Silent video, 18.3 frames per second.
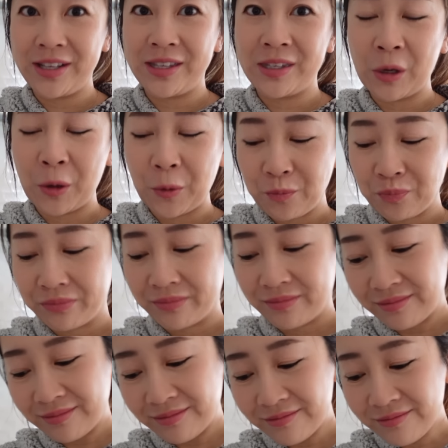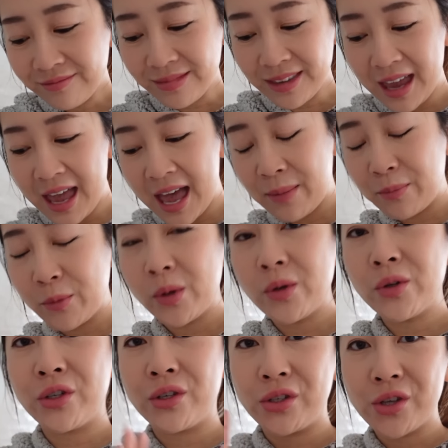So I'm
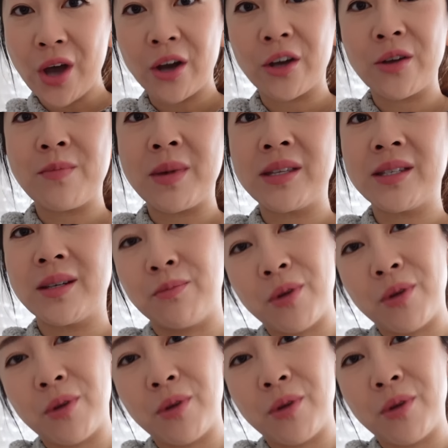going to document the